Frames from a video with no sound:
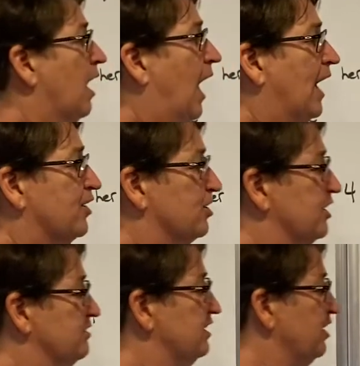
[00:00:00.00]
I could
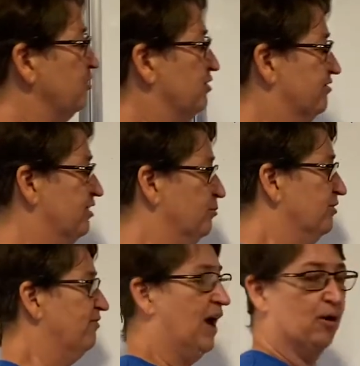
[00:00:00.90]
continue to
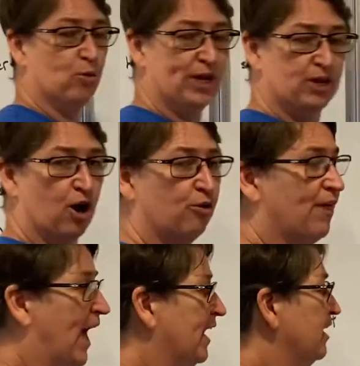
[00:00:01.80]
simplify. We know
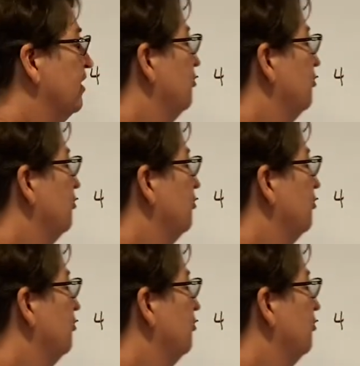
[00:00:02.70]
that